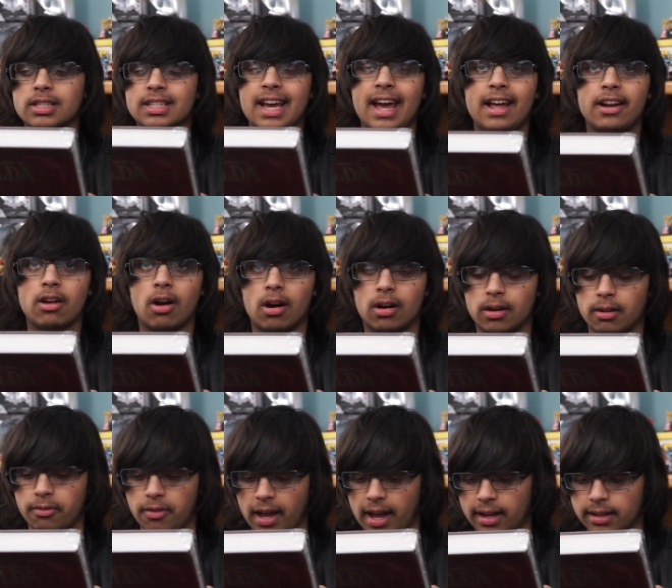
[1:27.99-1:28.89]
and
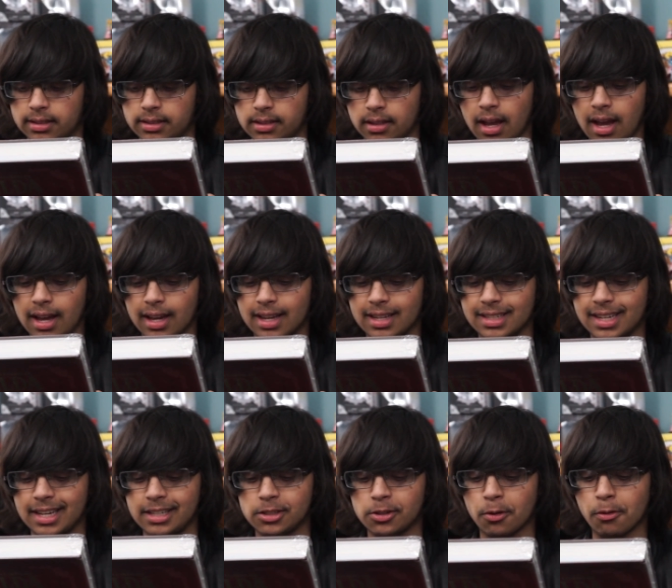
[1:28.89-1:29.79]
Artifacts,
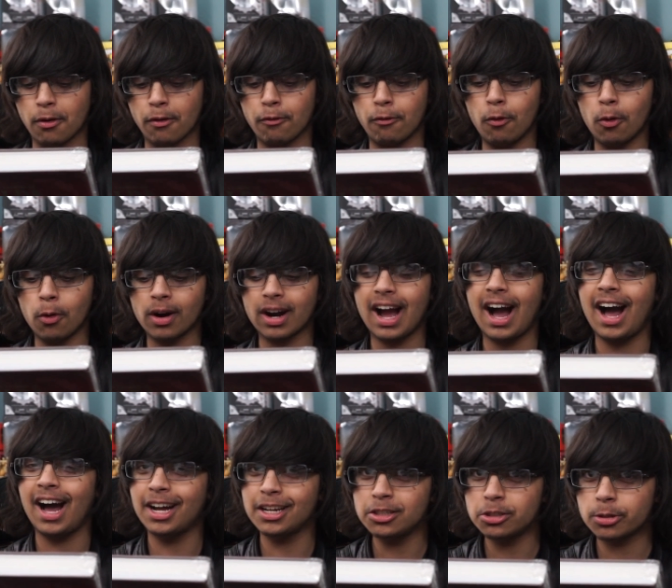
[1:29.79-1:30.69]
contains over
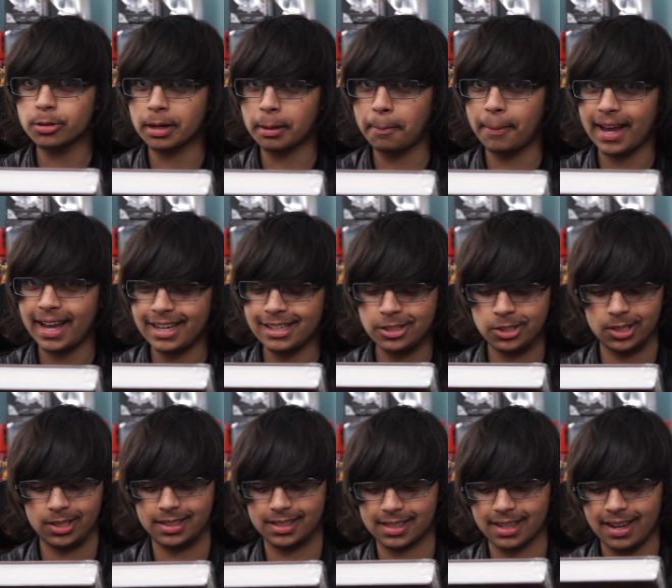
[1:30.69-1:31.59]
400
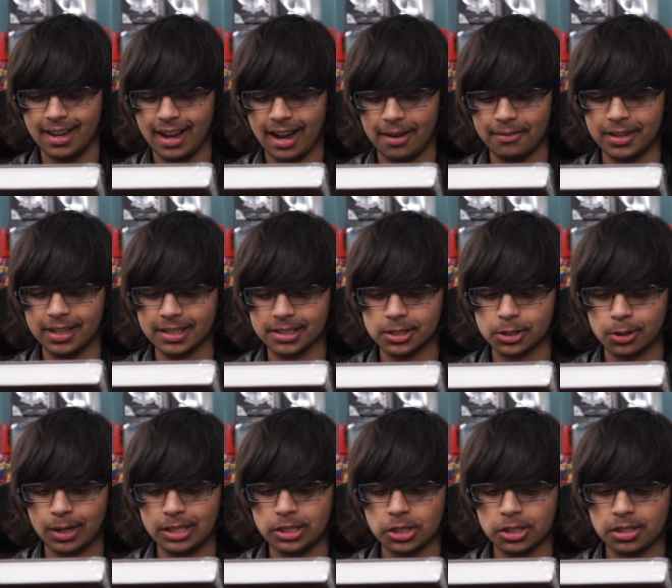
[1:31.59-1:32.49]
pages of
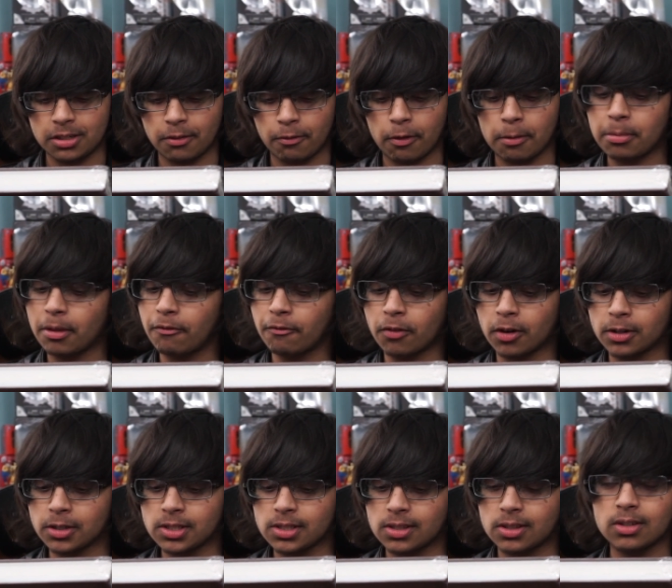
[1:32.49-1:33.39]
illustration from the
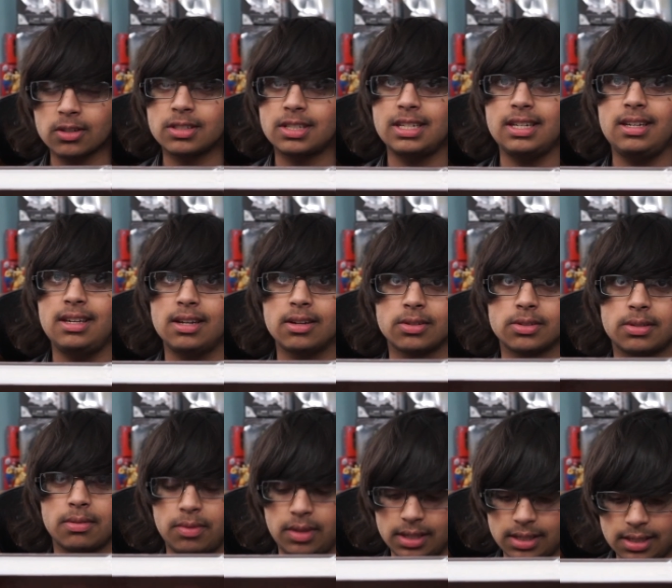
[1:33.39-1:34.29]
first 30
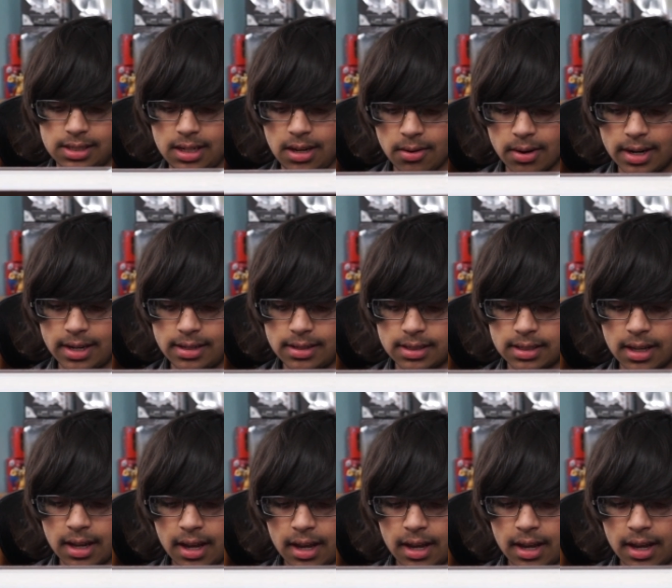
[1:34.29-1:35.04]
years of the series.